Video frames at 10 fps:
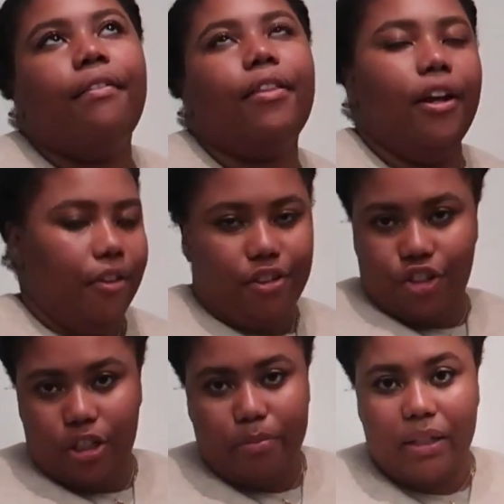they're the
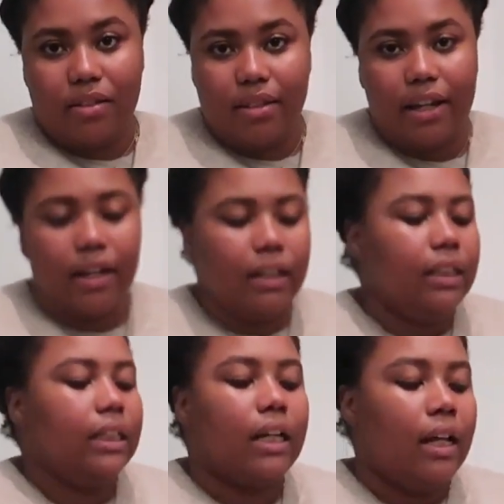cheapest there.
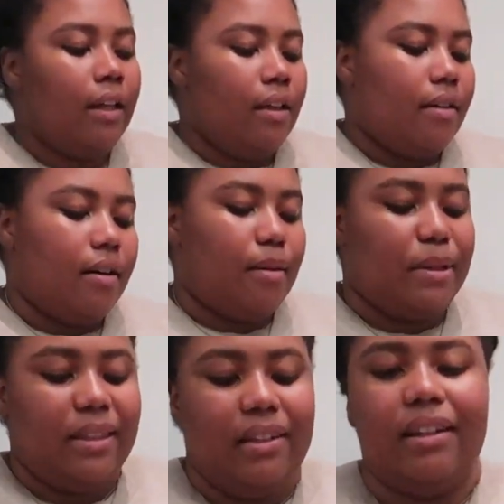
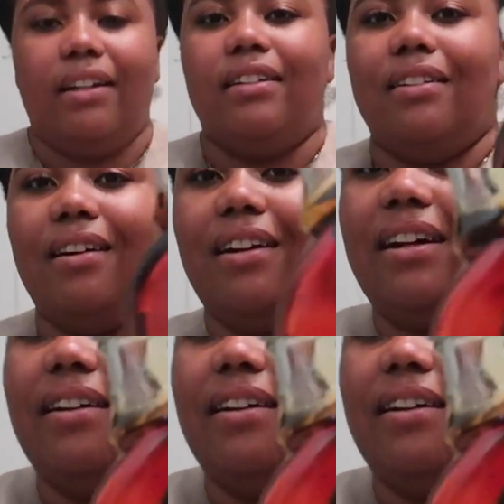Um, and then I did not